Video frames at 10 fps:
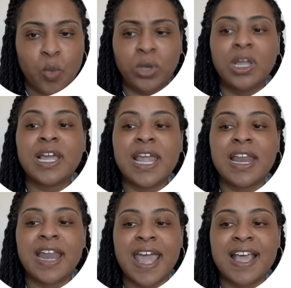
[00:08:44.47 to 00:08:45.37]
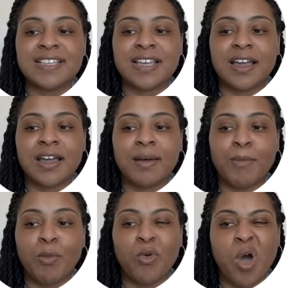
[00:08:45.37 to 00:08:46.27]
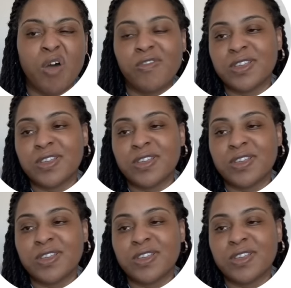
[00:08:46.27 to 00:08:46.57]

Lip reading: looking at it as a mobile office,